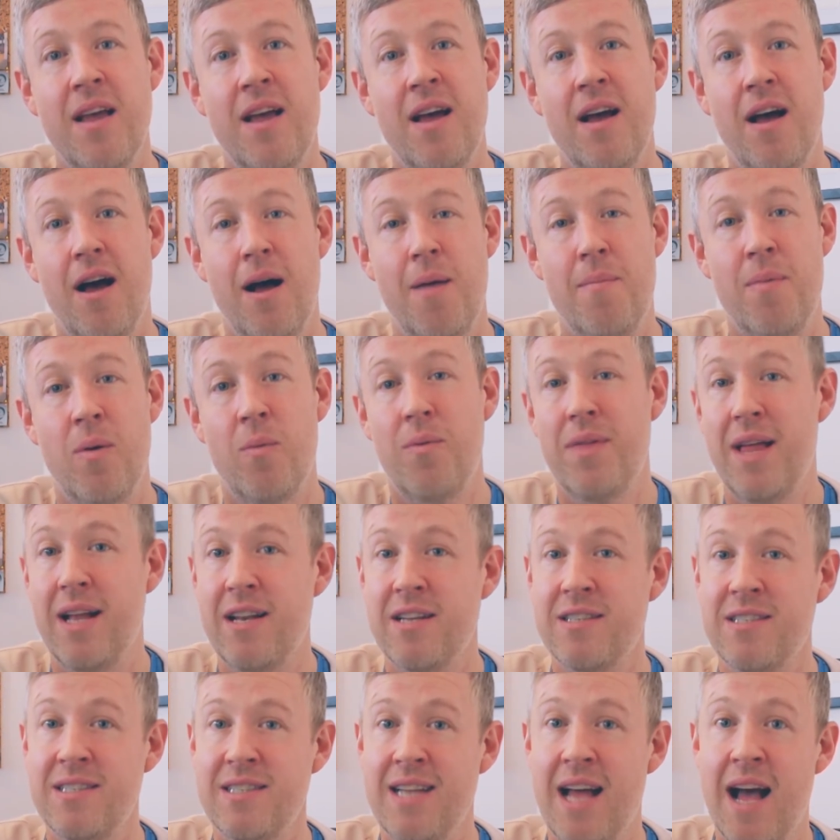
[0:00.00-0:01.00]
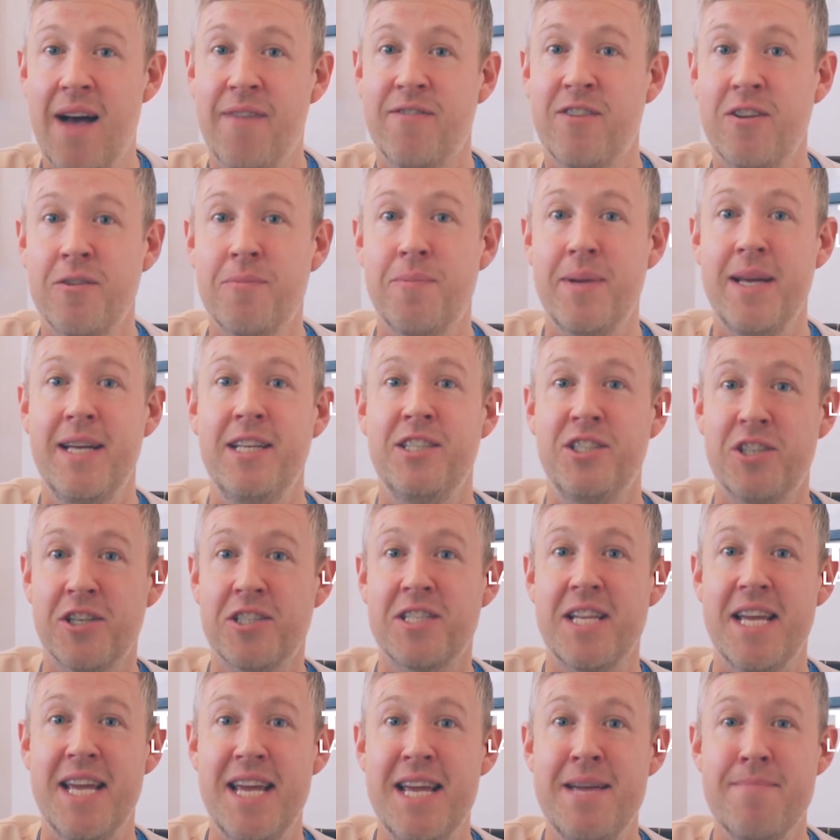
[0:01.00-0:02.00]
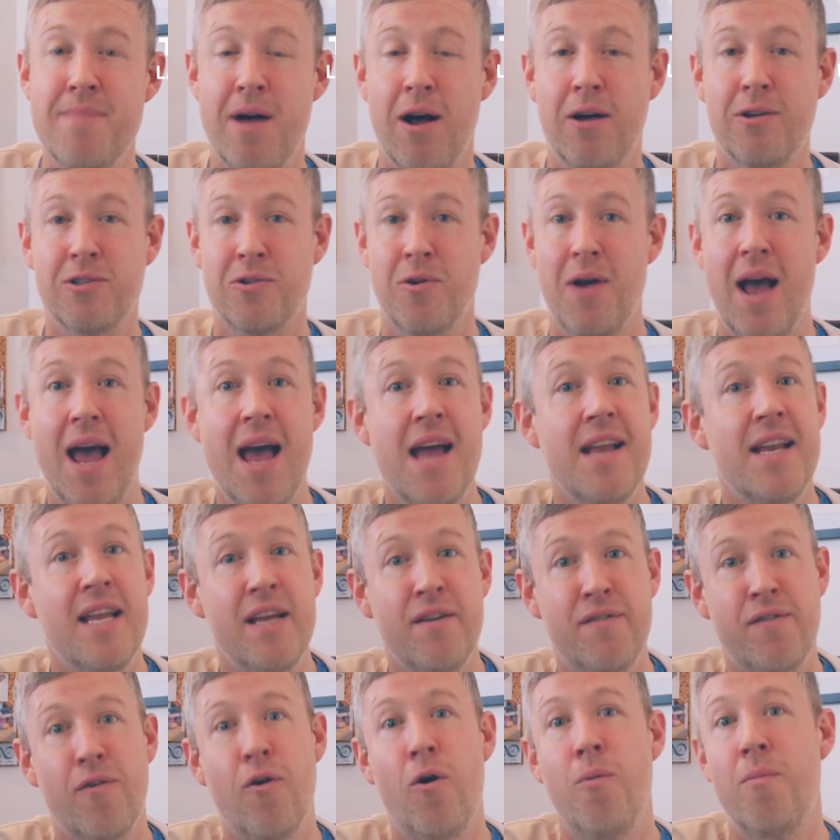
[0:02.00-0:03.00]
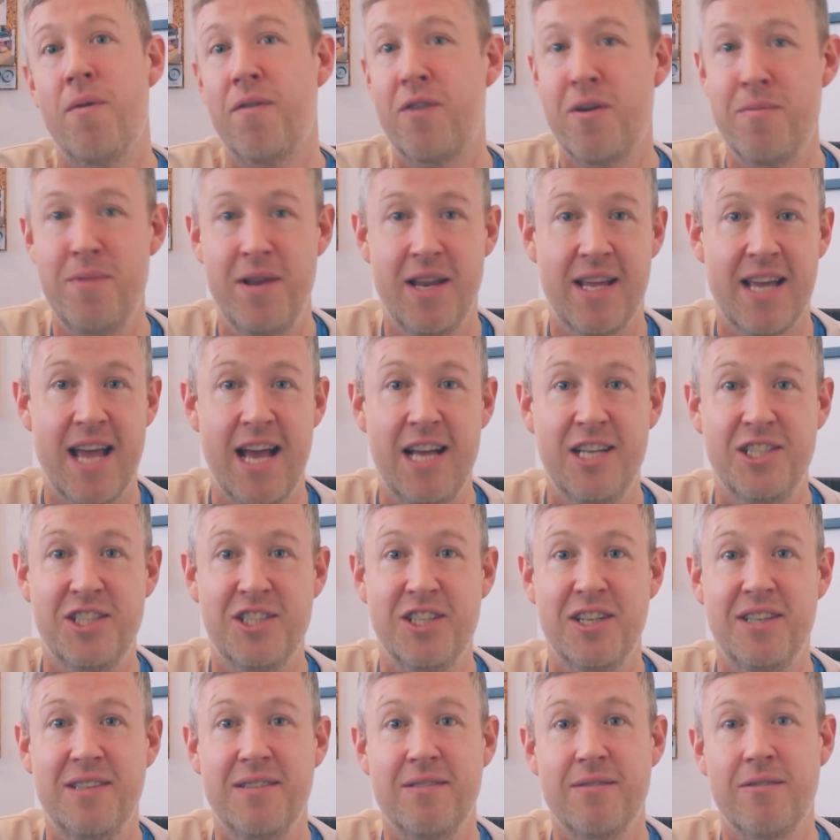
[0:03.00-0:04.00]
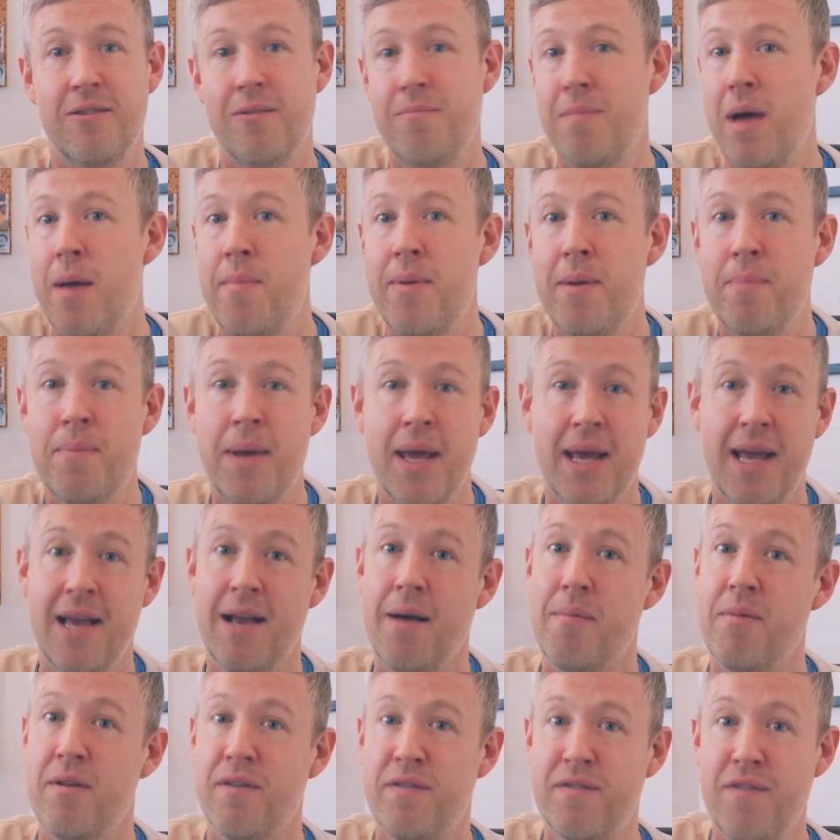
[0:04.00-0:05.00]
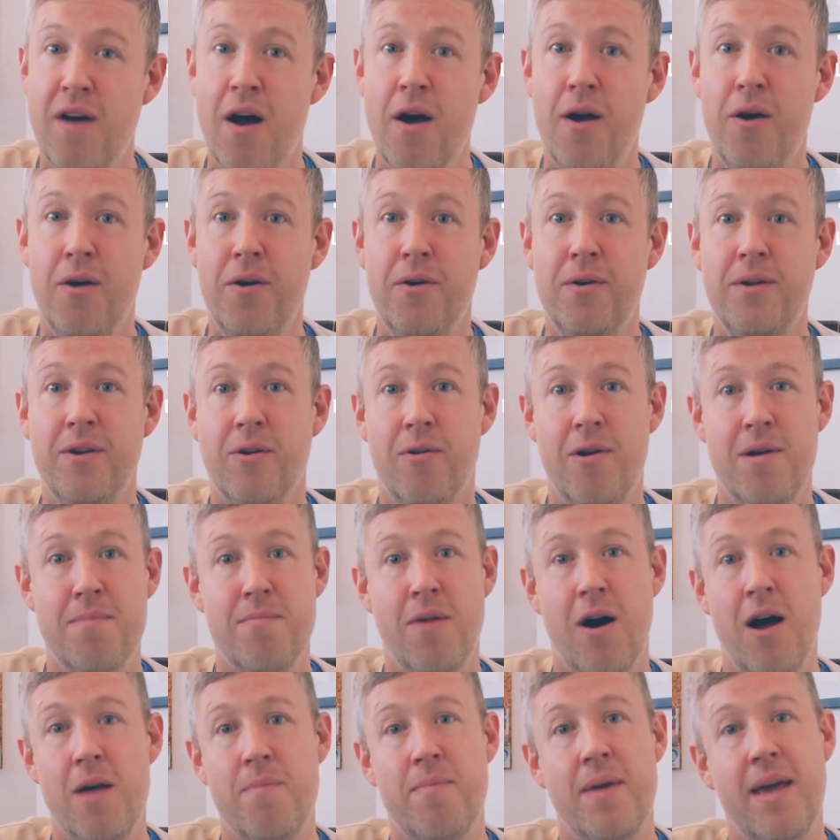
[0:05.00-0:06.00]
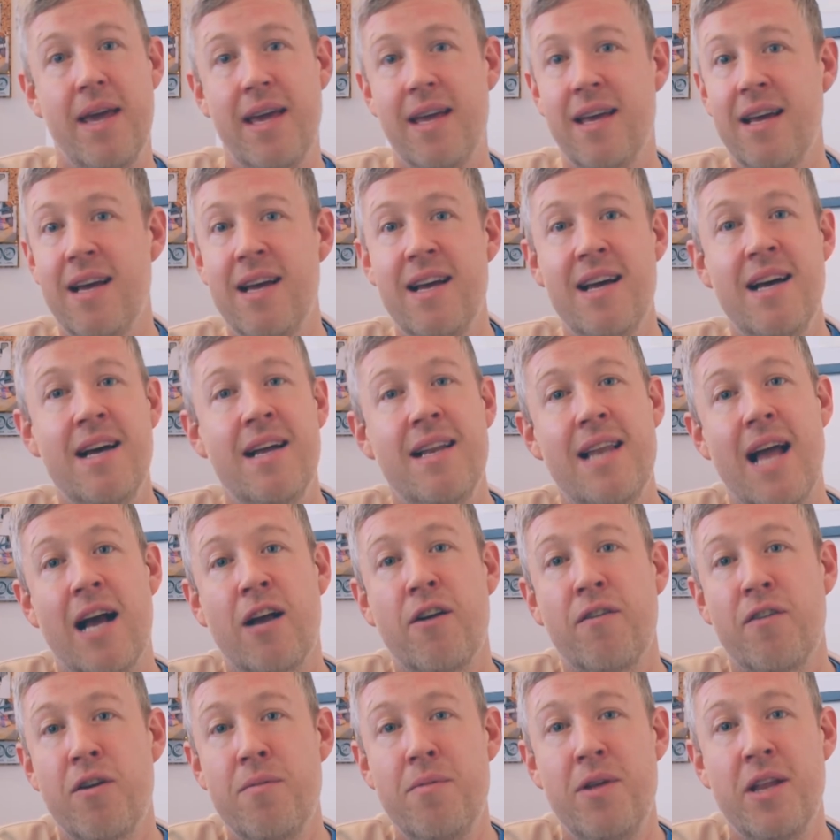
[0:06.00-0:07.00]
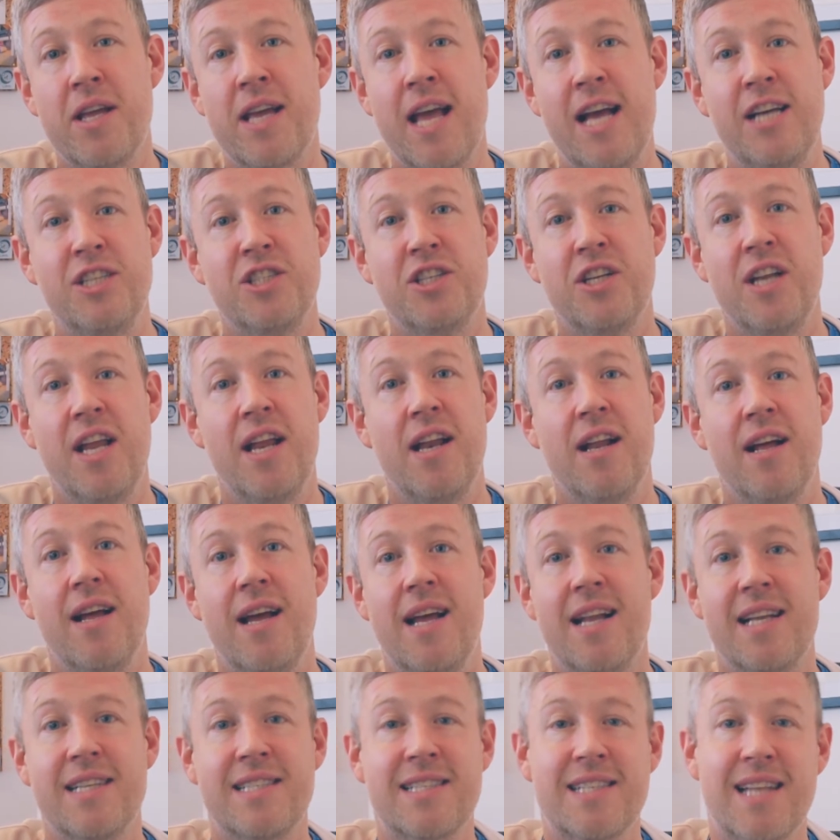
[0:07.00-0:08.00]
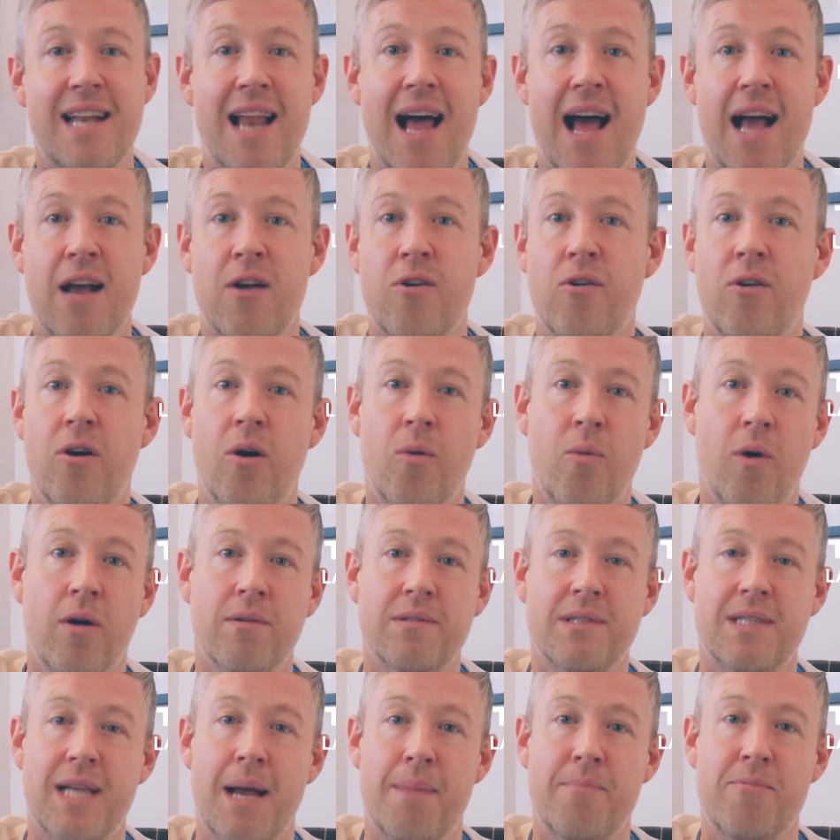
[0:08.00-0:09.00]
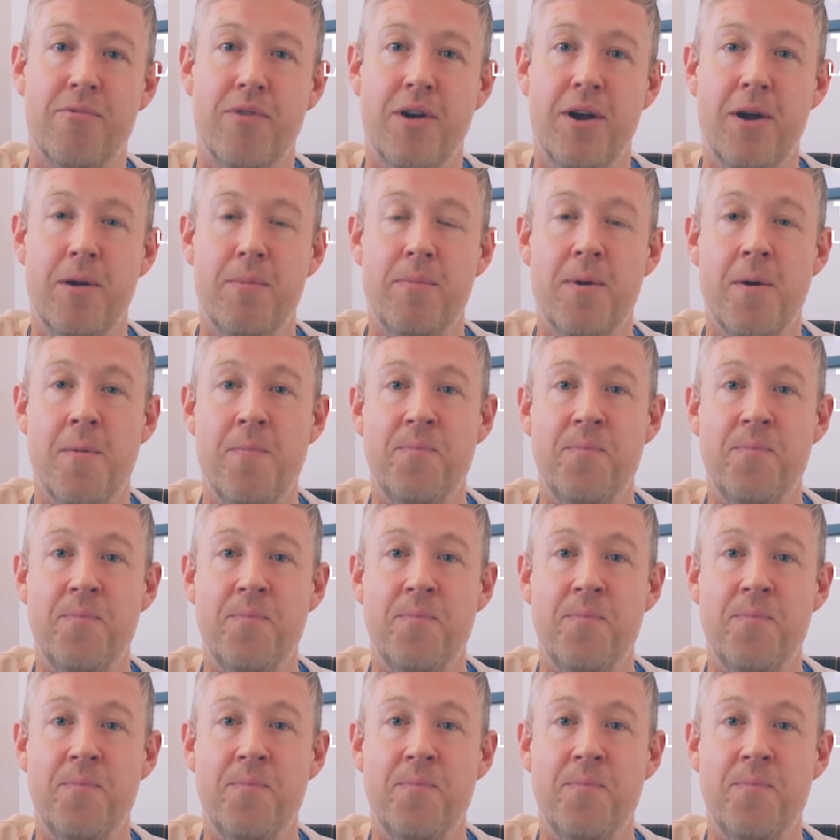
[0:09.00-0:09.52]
Well, that doesn't have to be just emails or any form of communication. Maybe picking up the phone, or it might be lack of communication in a Slack or a WhatsApp group.